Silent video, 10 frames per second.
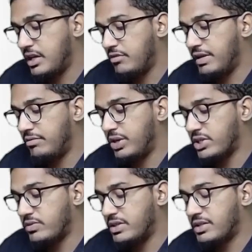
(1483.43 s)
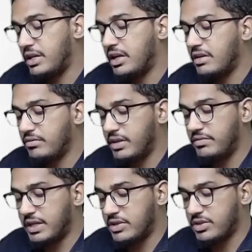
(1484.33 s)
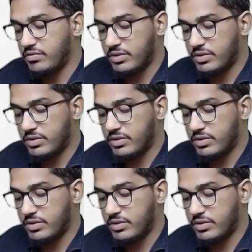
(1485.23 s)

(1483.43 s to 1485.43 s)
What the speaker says: Now we have to actually start our verification